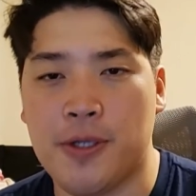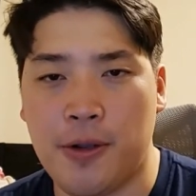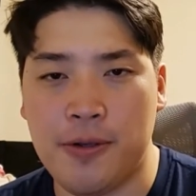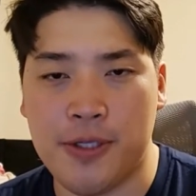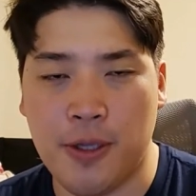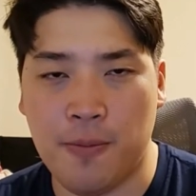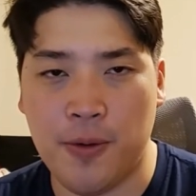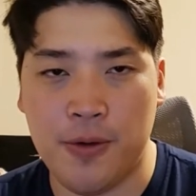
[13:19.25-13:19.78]
Are you
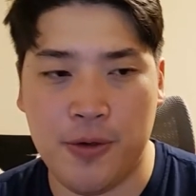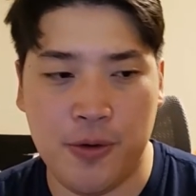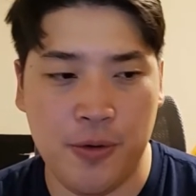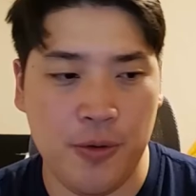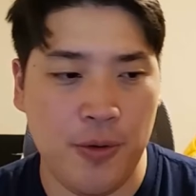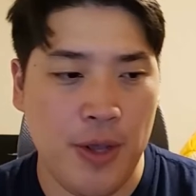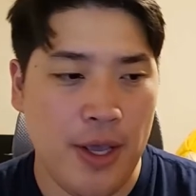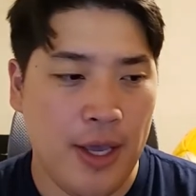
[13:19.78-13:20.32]
someone
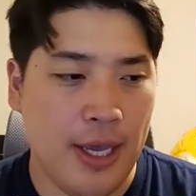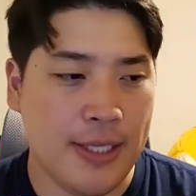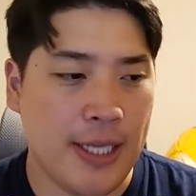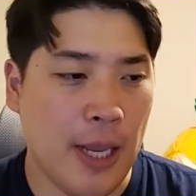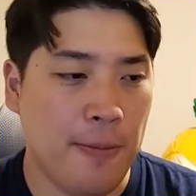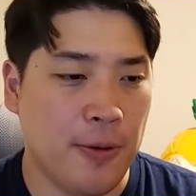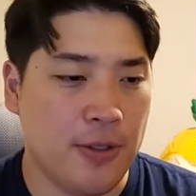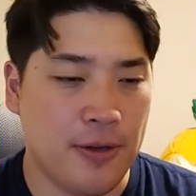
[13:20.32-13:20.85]
who is
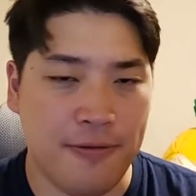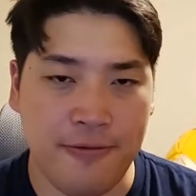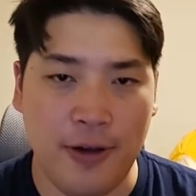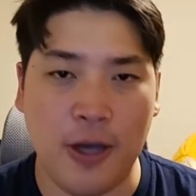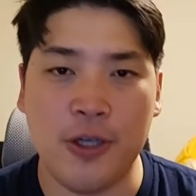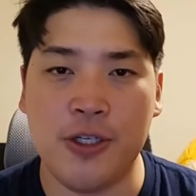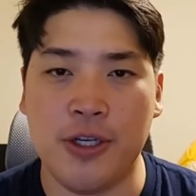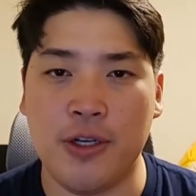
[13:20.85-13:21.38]
able to
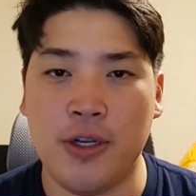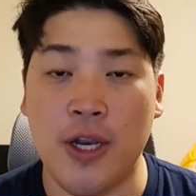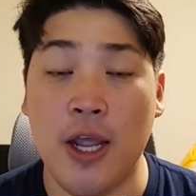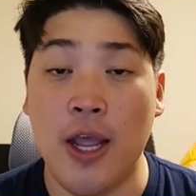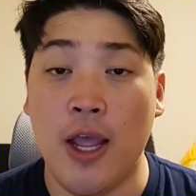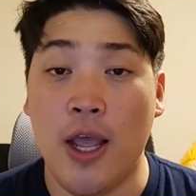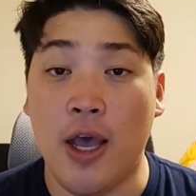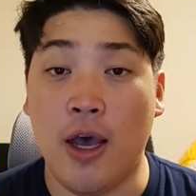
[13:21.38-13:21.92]
function
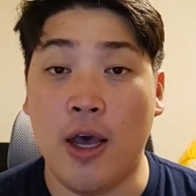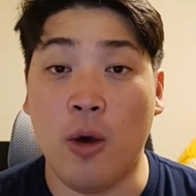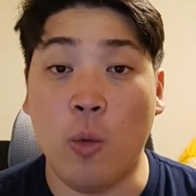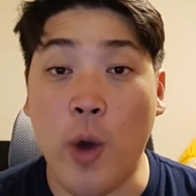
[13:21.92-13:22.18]
uh,